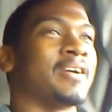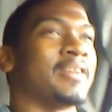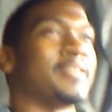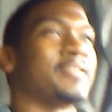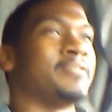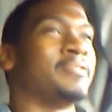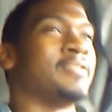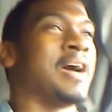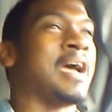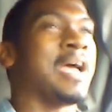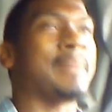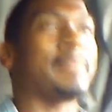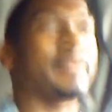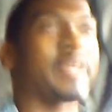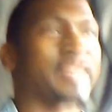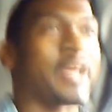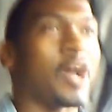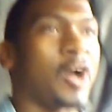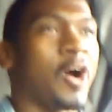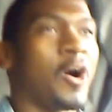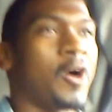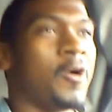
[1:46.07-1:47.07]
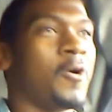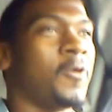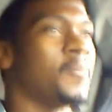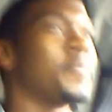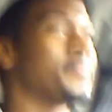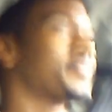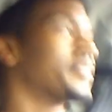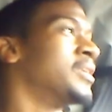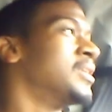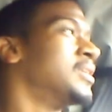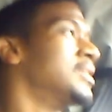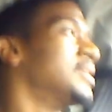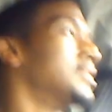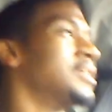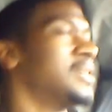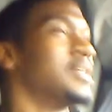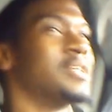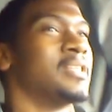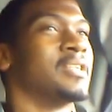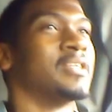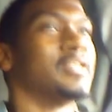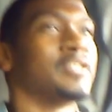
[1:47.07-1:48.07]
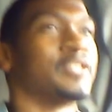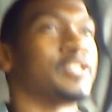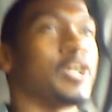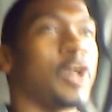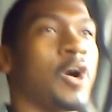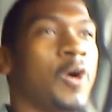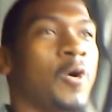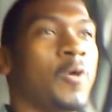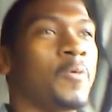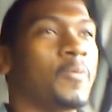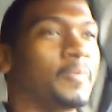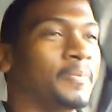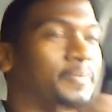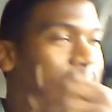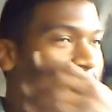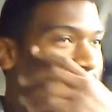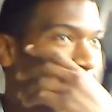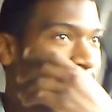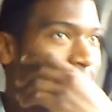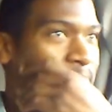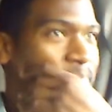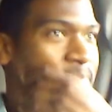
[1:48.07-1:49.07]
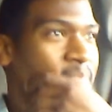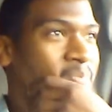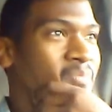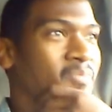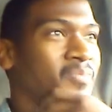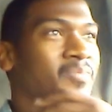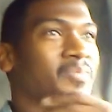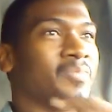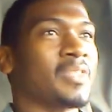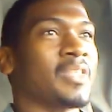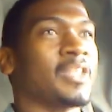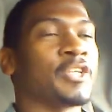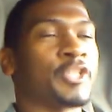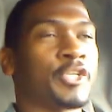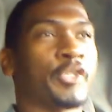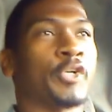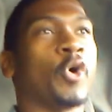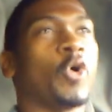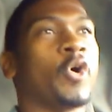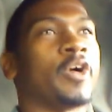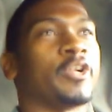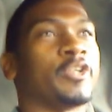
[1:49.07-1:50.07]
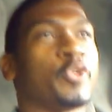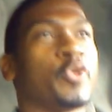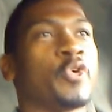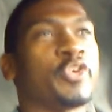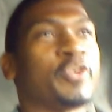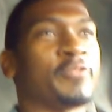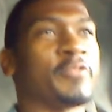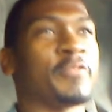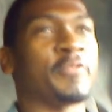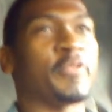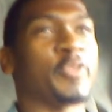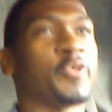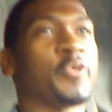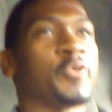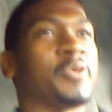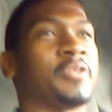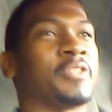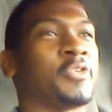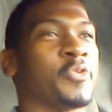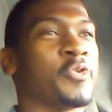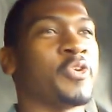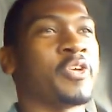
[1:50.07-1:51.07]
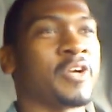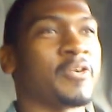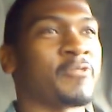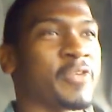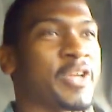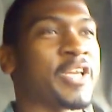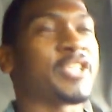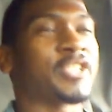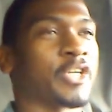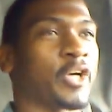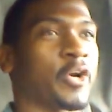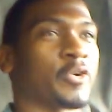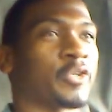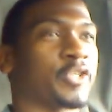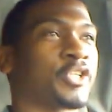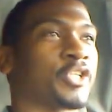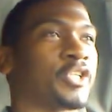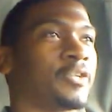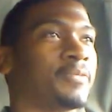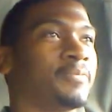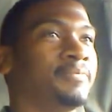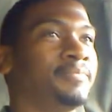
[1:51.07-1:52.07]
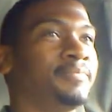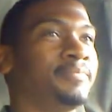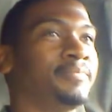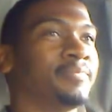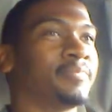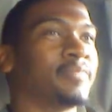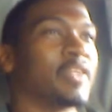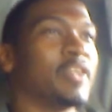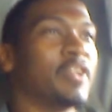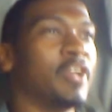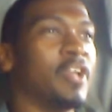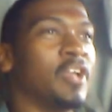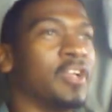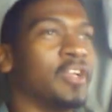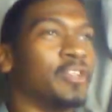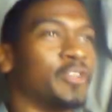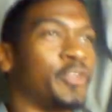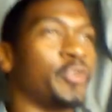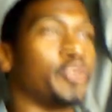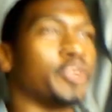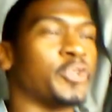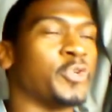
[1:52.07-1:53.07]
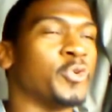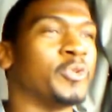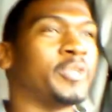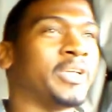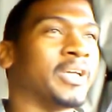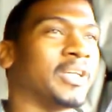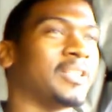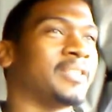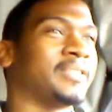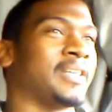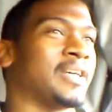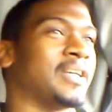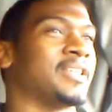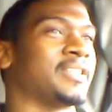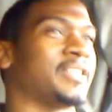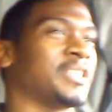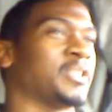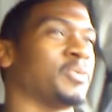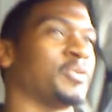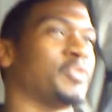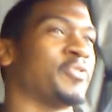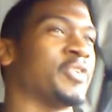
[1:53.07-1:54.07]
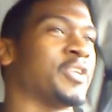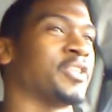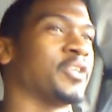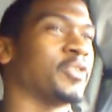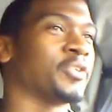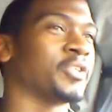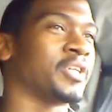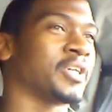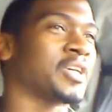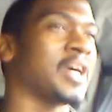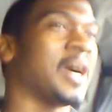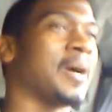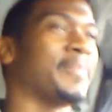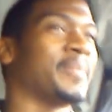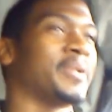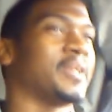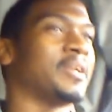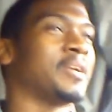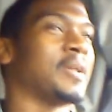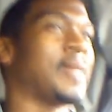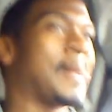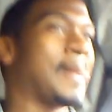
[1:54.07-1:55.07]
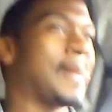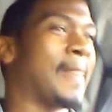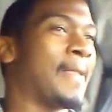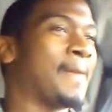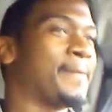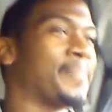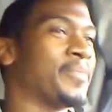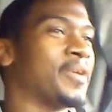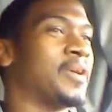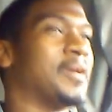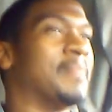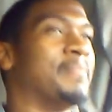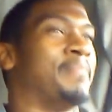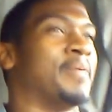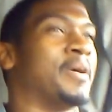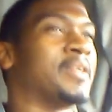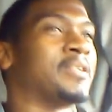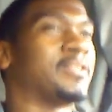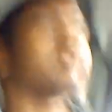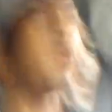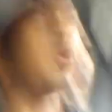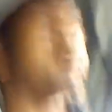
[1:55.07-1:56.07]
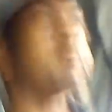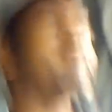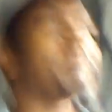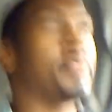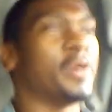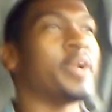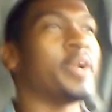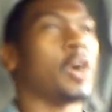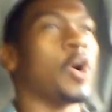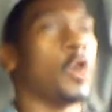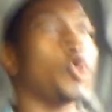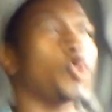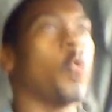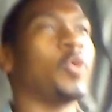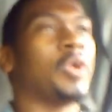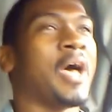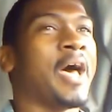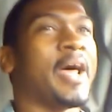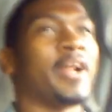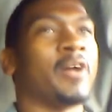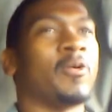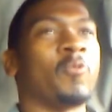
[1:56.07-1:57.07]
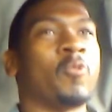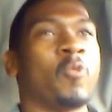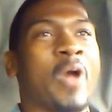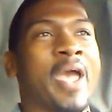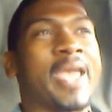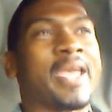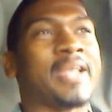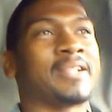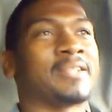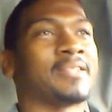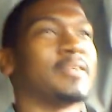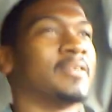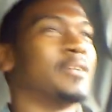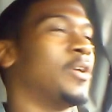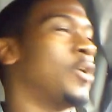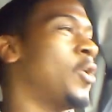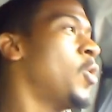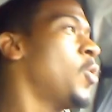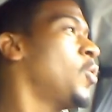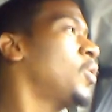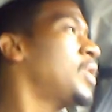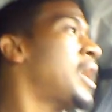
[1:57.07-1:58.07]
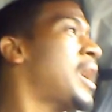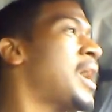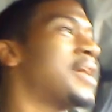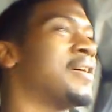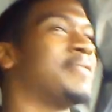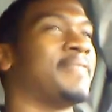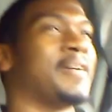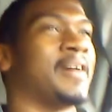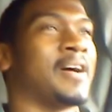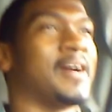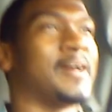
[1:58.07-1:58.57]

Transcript: You're not able to get home. So, sure, do your review, do your research, do your due diligence with researching the company, but don't put a whole lot of weight, a whole lot of